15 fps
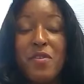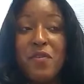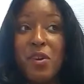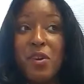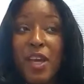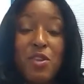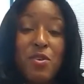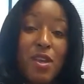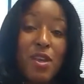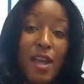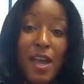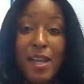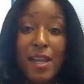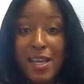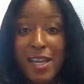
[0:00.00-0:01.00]
you feel like you can
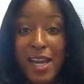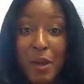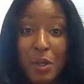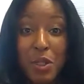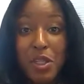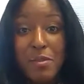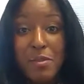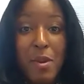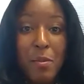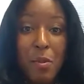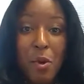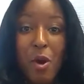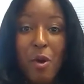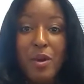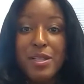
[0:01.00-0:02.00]
kind of get out a little bit
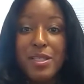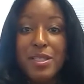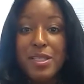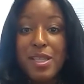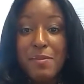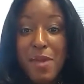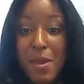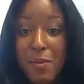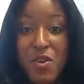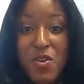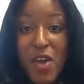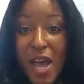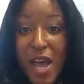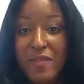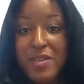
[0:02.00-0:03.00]
more and see people
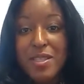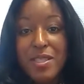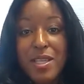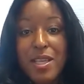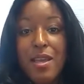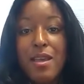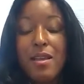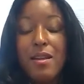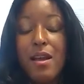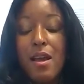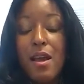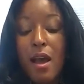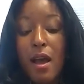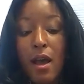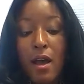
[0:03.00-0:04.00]
you haven't seen.
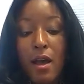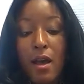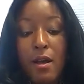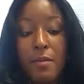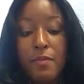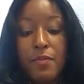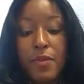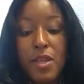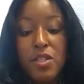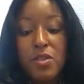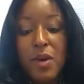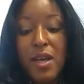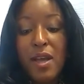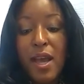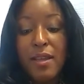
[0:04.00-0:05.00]
Um, and
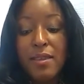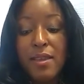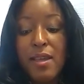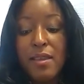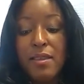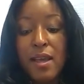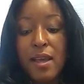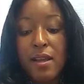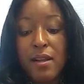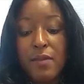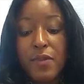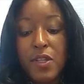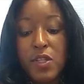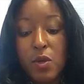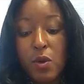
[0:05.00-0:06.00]
so I, I think that
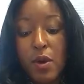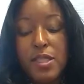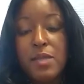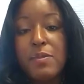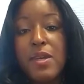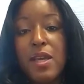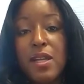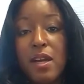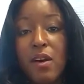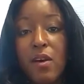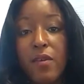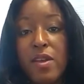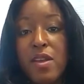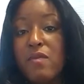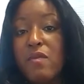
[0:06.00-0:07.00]
it's going to be an
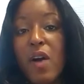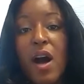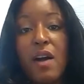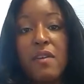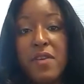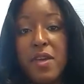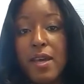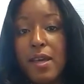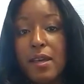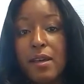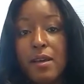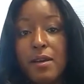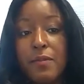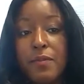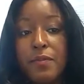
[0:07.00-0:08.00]

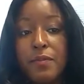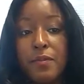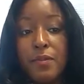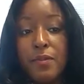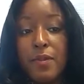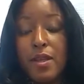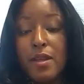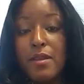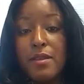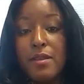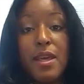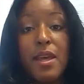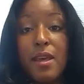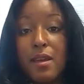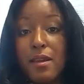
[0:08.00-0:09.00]
evolving
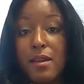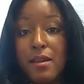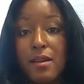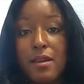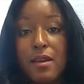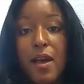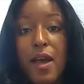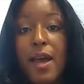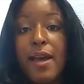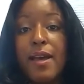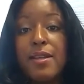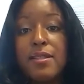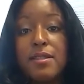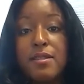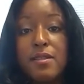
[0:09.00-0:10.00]
thing
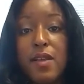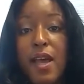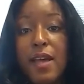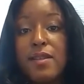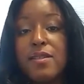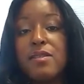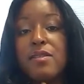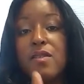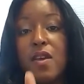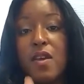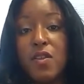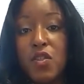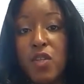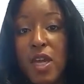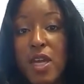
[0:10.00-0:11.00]
as as
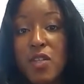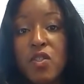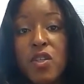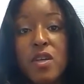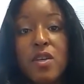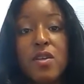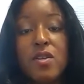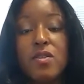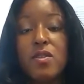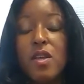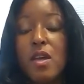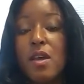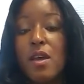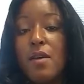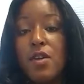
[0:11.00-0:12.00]
it changes
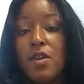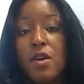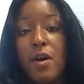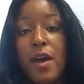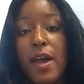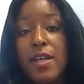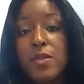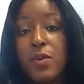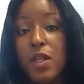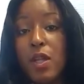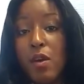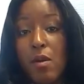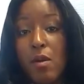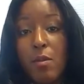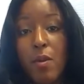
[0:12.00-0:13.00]
you know as we
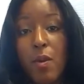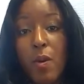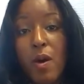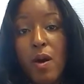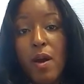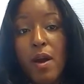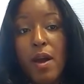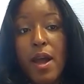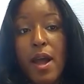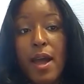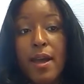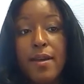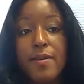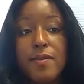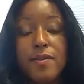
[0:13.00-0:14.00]
learn more
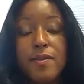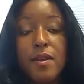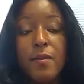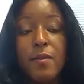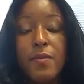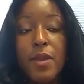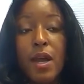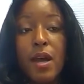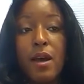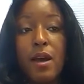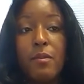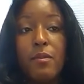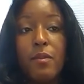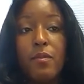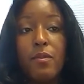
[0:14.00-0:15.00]
as
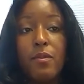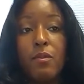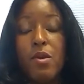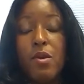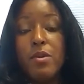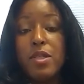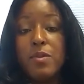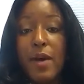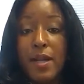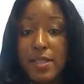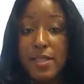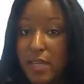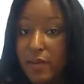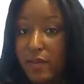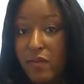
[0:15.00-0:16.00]
um, we respond
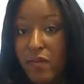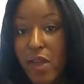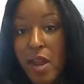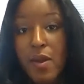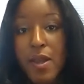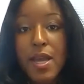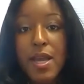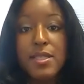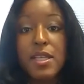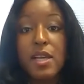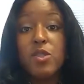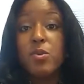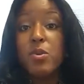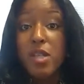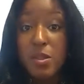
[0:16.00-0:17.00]
to different variants
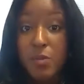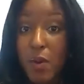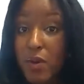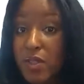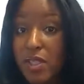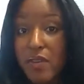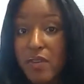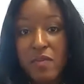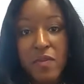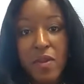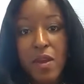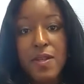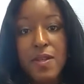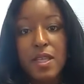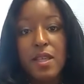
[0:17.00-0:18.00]
as we're exposed to different
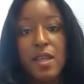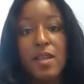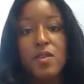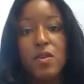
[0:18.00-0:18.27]
variants i think